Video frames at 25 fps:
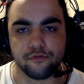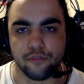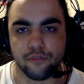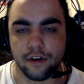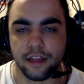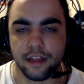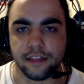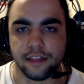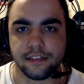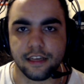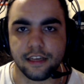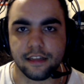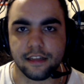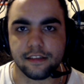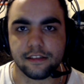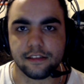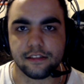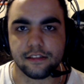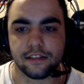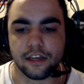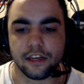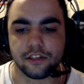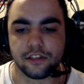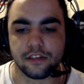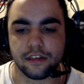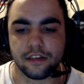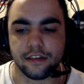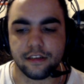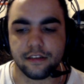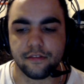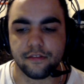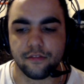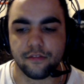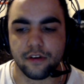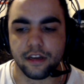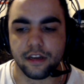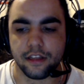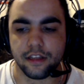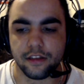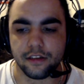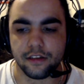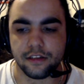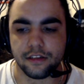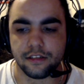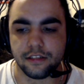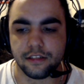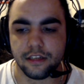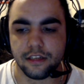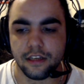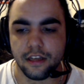really intense, actually, really good.